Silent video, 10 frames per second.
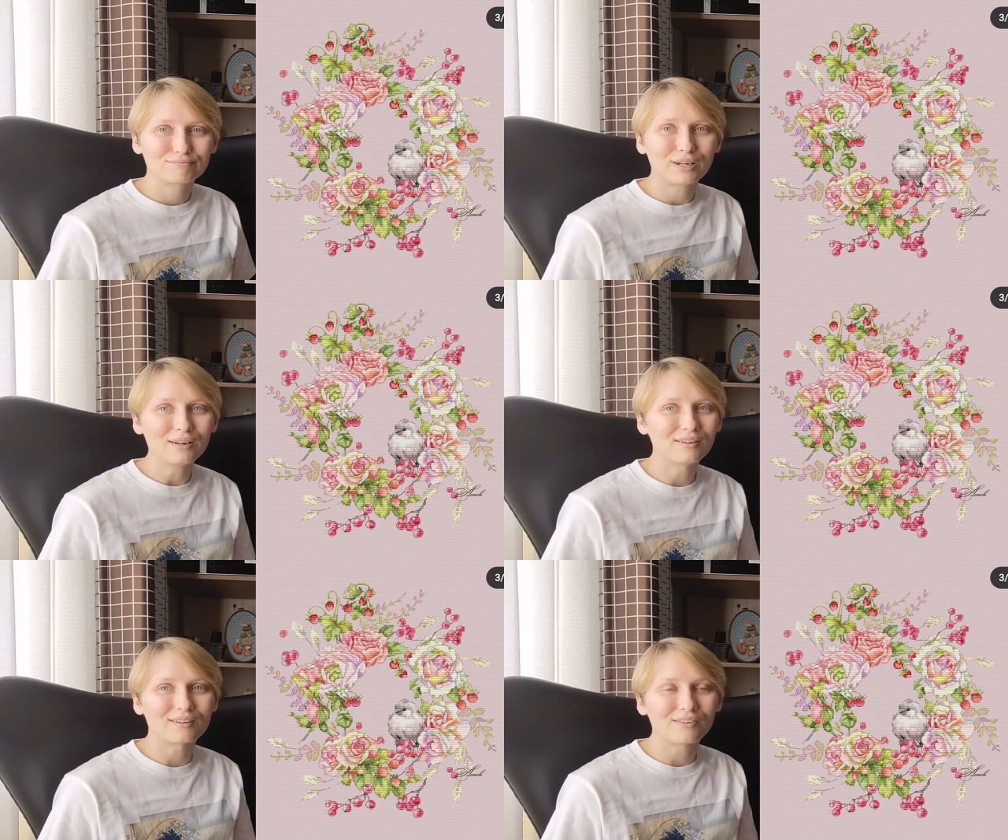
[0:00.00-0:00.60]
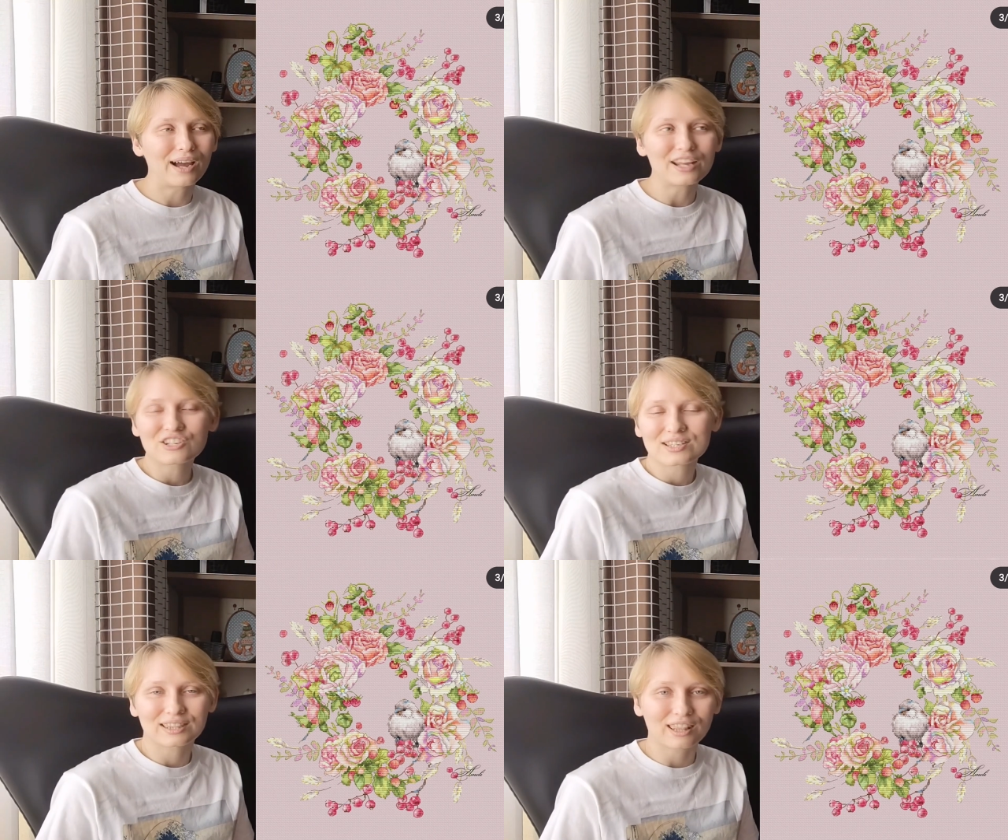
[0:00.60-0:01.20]
I don't know, I
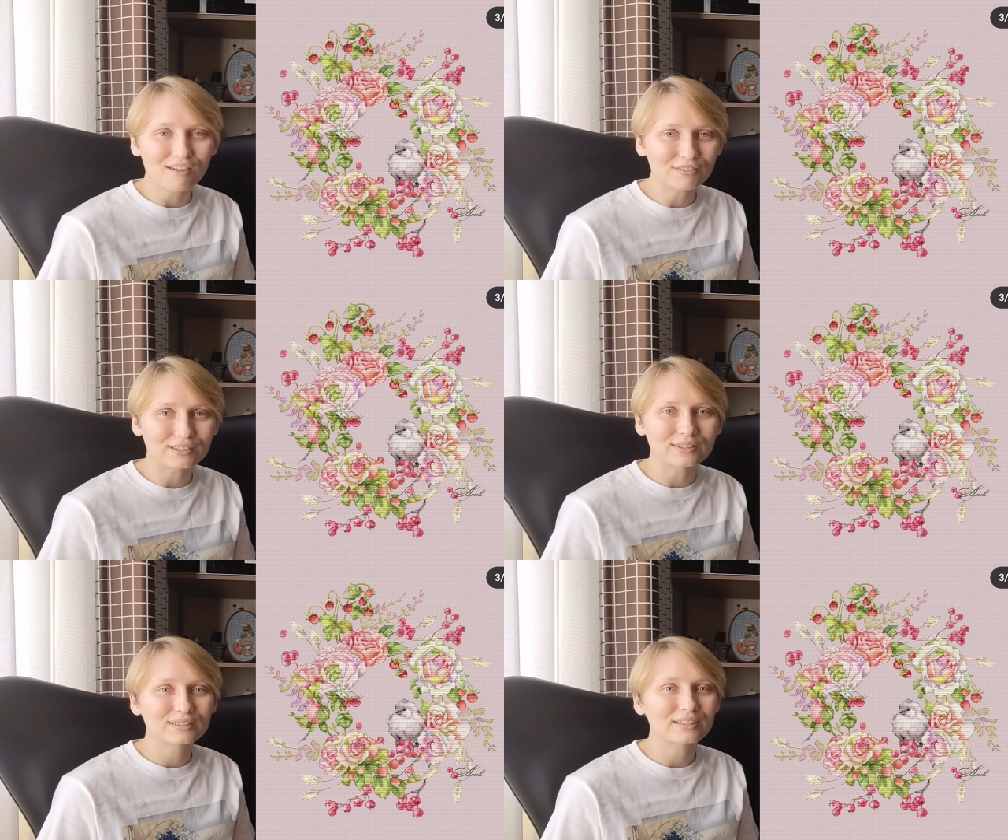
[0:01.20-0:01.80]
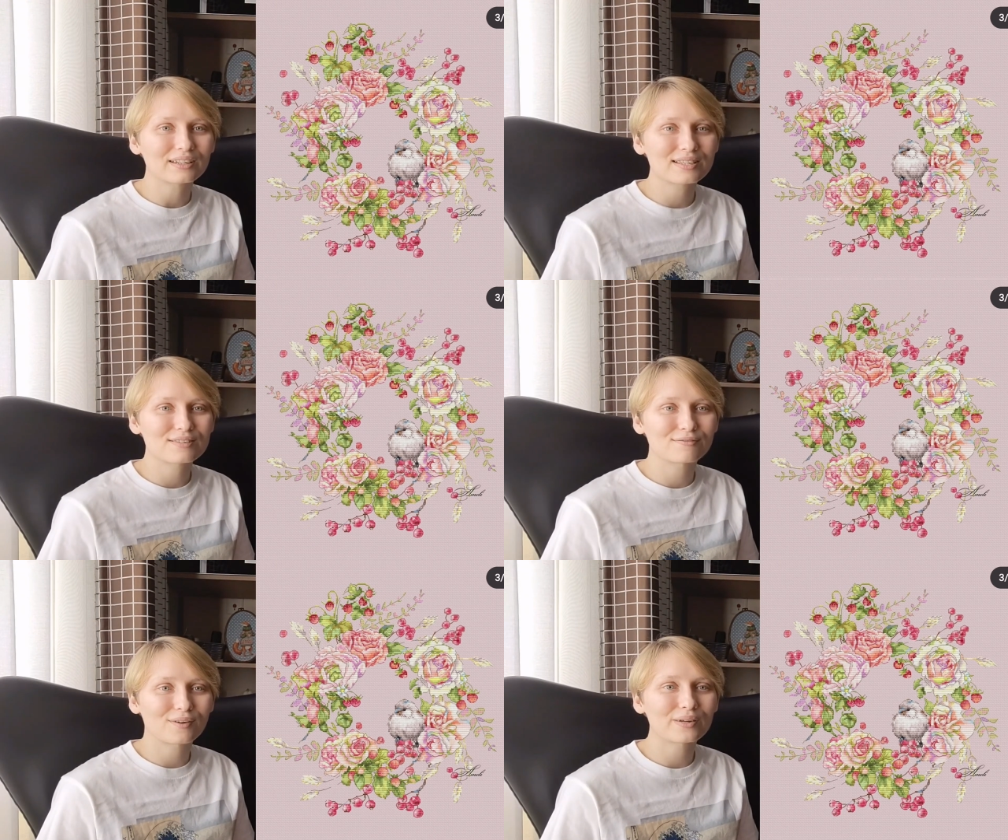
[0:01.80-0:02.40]
just love it. It's
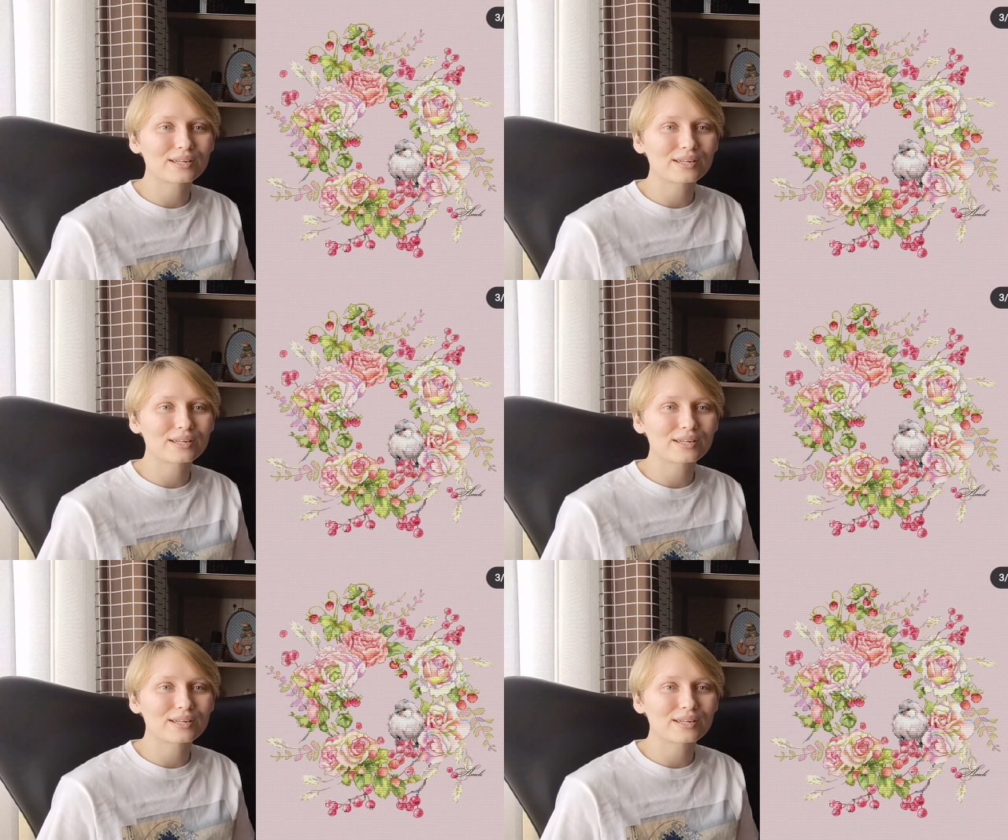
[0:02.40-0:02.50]
very